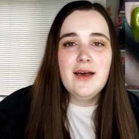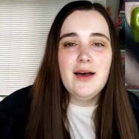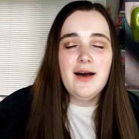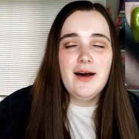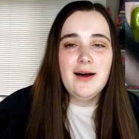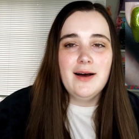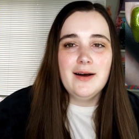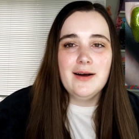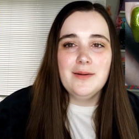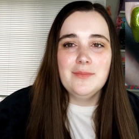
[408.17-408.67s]

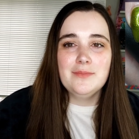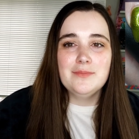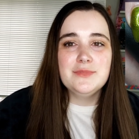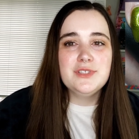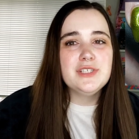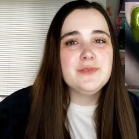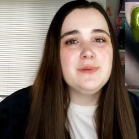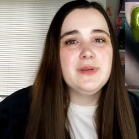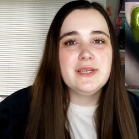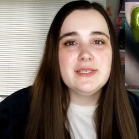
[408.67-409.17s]
um,
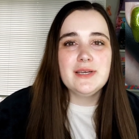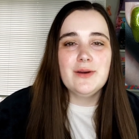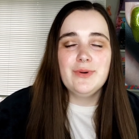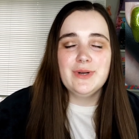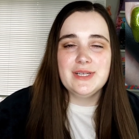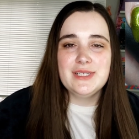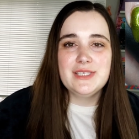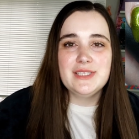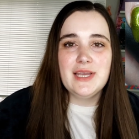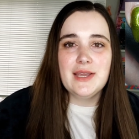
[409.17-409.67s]
just because I
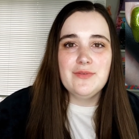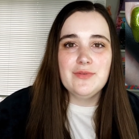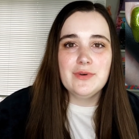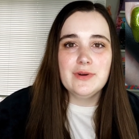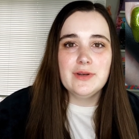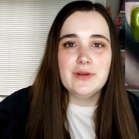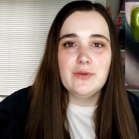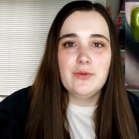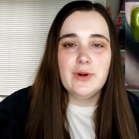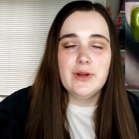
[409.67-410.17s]
want to savor
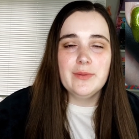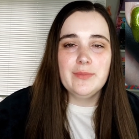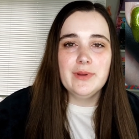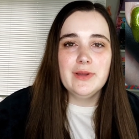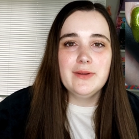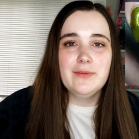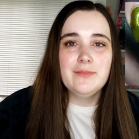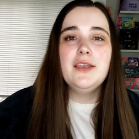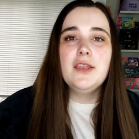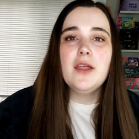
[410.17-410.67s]
it quite a
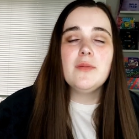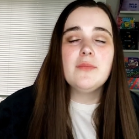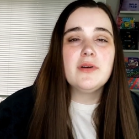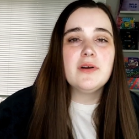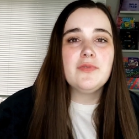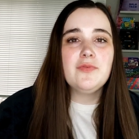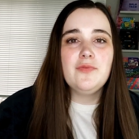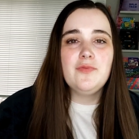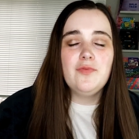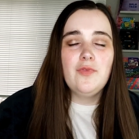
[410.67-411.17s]
bit.
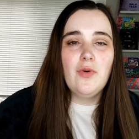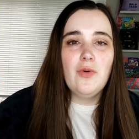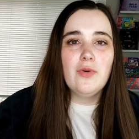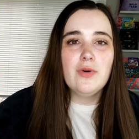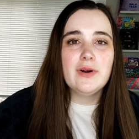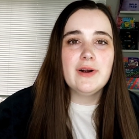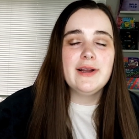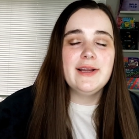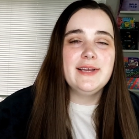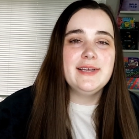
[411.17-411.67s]
Number
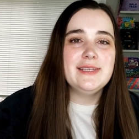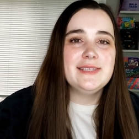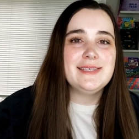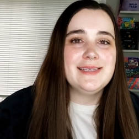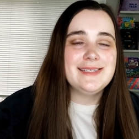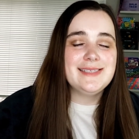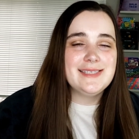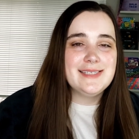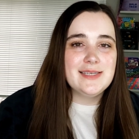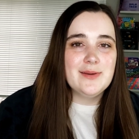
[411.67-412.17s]
four is
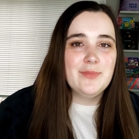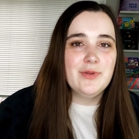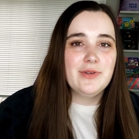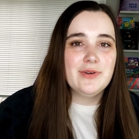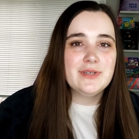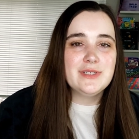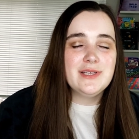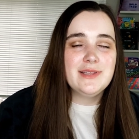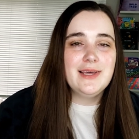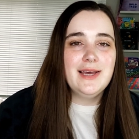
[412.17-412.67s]

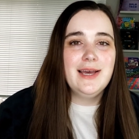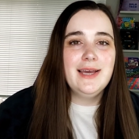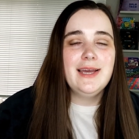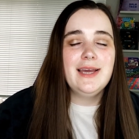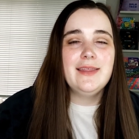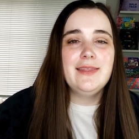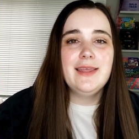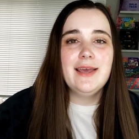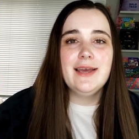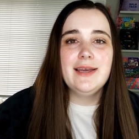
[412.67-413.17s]
similar to that,
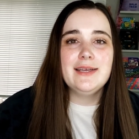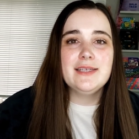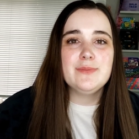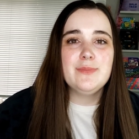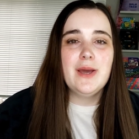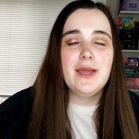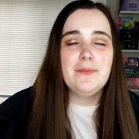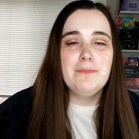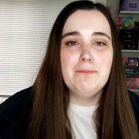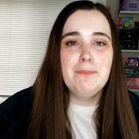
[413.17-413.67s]
and that is
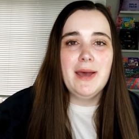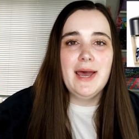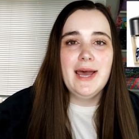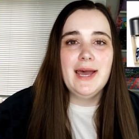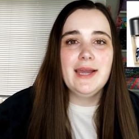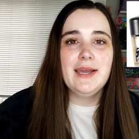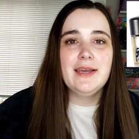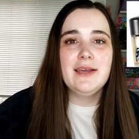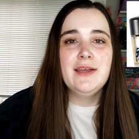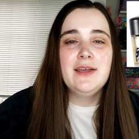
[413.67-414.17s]
my
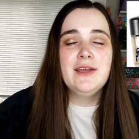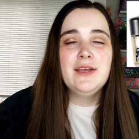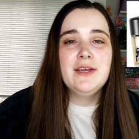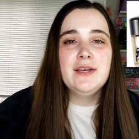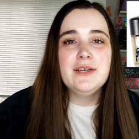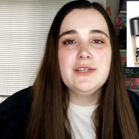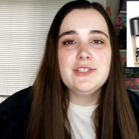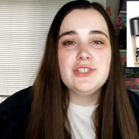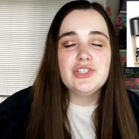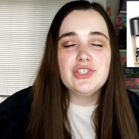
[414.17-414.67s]
MAC
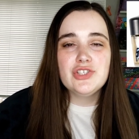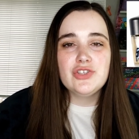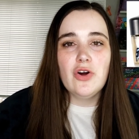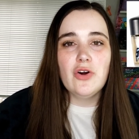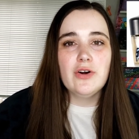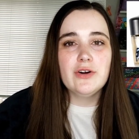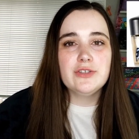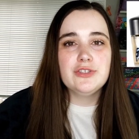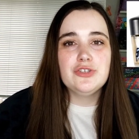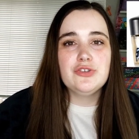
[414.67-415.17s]

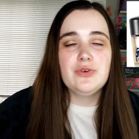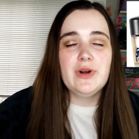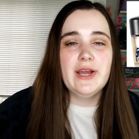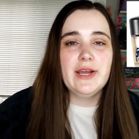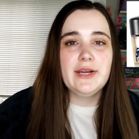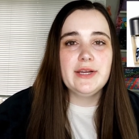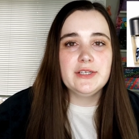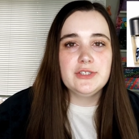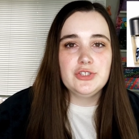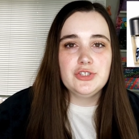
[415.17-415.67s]
Star
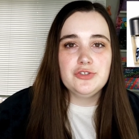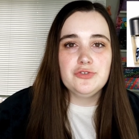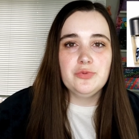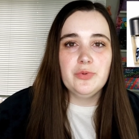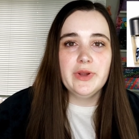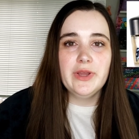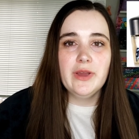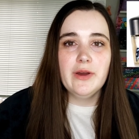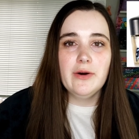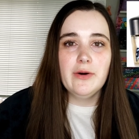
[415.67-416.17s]
Trek
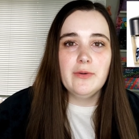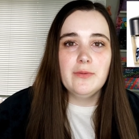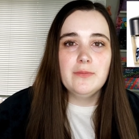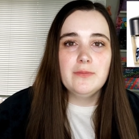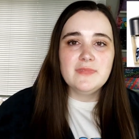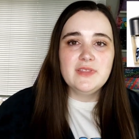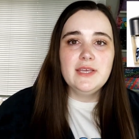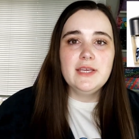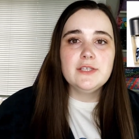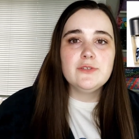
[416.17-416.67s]
Trio.
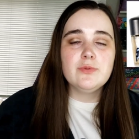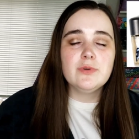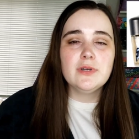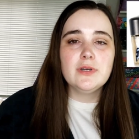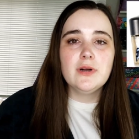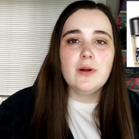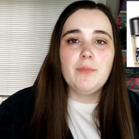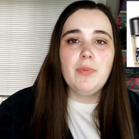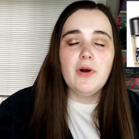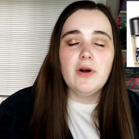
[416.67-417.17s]
These
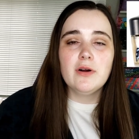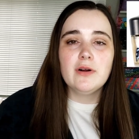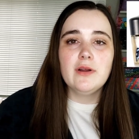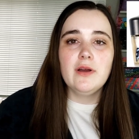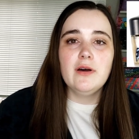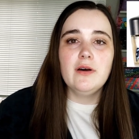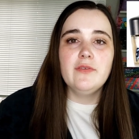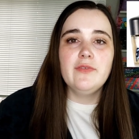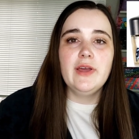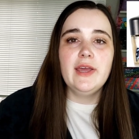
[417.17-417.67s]
were part
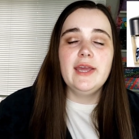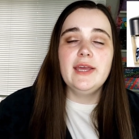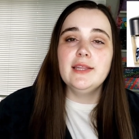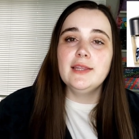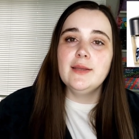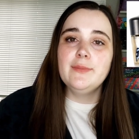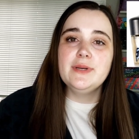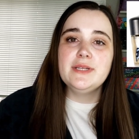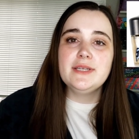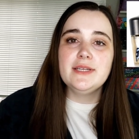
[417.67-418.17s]
of a
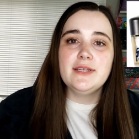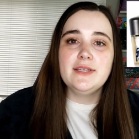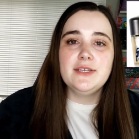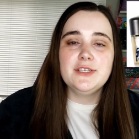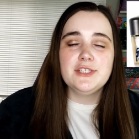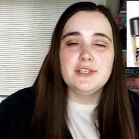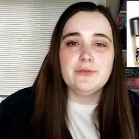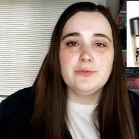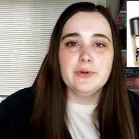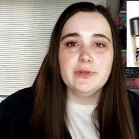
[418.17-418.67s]
limited
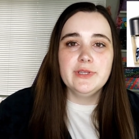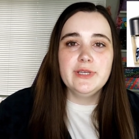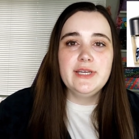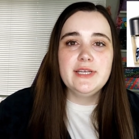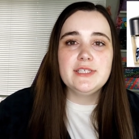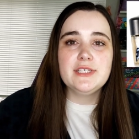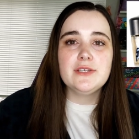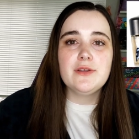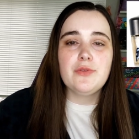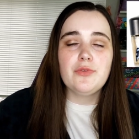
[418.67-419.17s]
edition
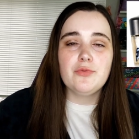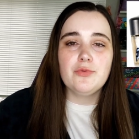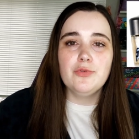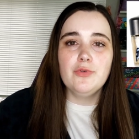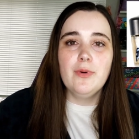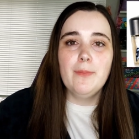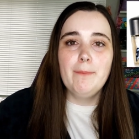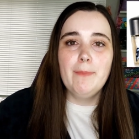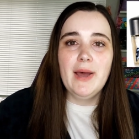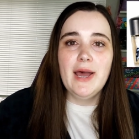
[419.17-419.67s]
release
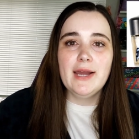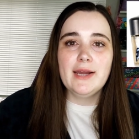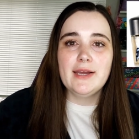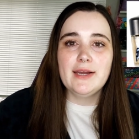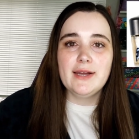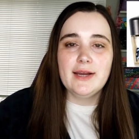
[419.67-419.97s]
through MAC